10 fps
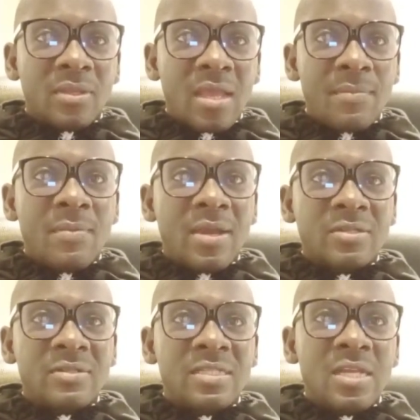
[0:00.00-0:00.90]
coming
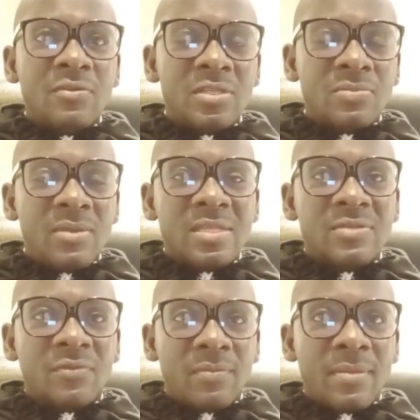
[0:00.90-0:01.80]
back to this channel. It's
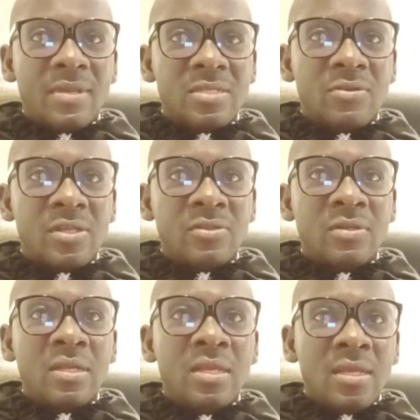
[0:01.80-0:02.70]
Mex from the Mex
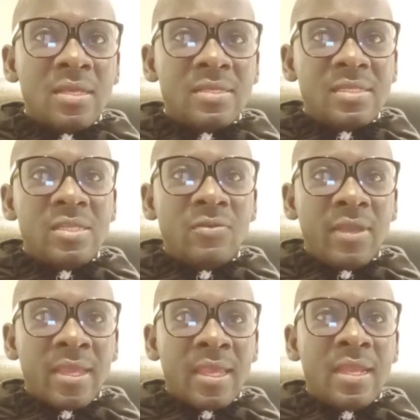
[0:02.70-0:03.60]
Creation. See
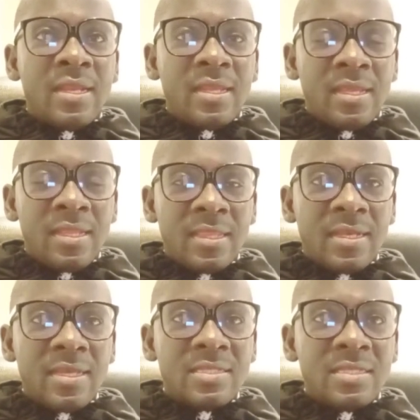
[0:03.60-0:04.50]
you again in
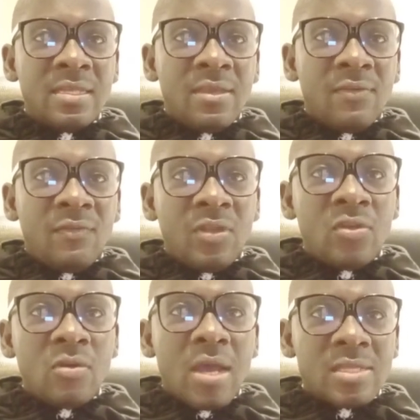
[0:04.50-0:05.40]
the next
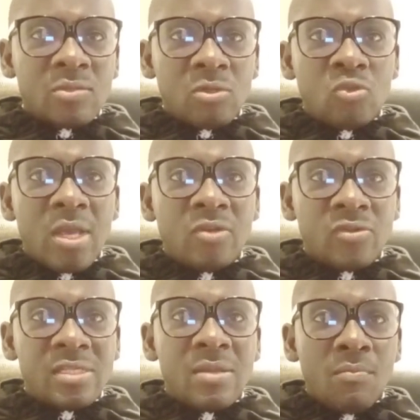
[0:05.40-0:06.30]
video as we try
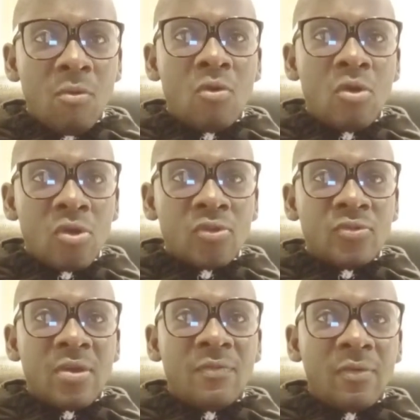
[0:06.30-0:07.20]
to see more
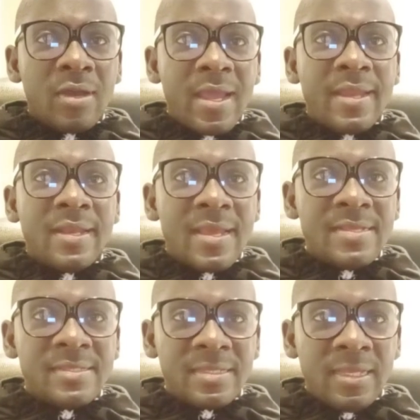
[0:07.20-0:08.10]
travel
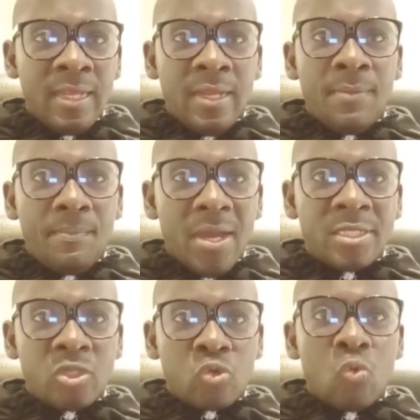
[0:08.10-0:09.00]
guidelines in
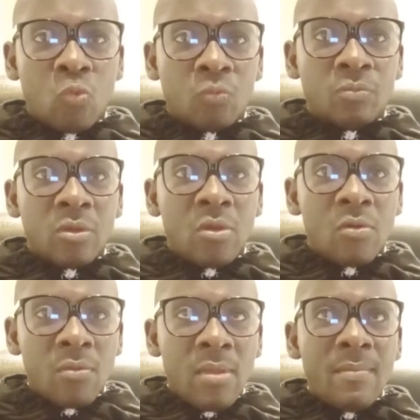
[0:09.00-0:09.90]
part two.
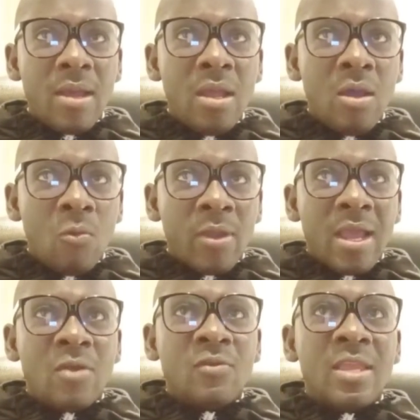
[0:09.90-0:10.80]
Remember,
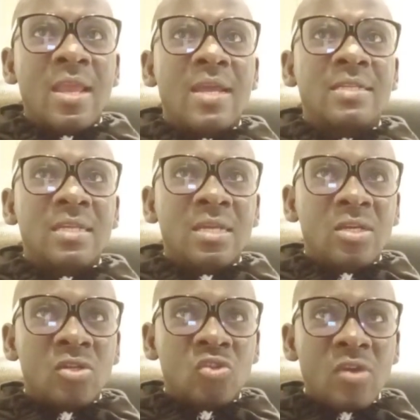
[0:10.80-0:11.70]
we are looking at
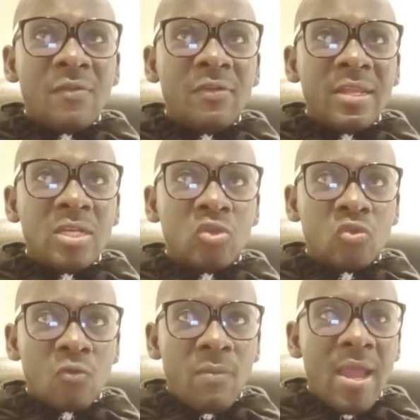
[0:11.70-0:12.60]
traveling
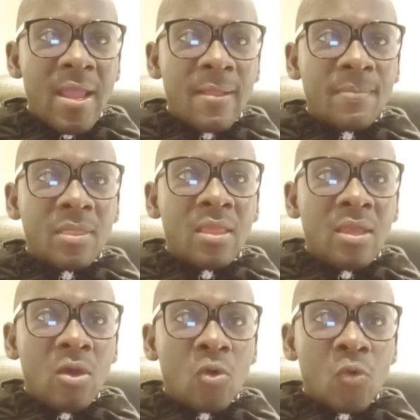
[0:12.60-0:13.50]
to Dubai,
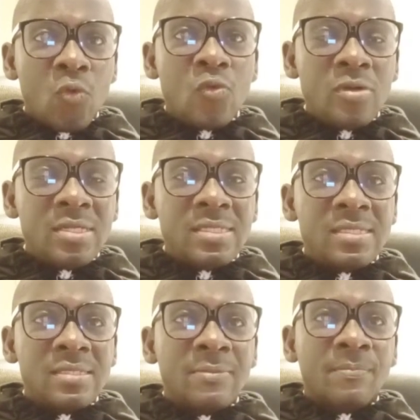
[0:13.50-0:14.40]

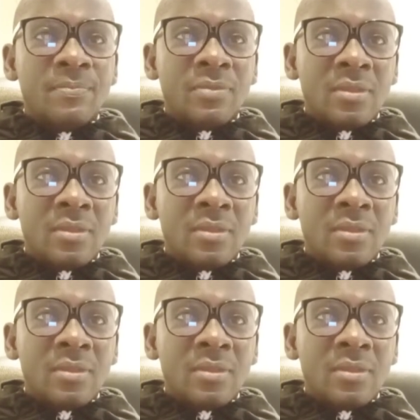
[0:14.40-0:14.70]
rules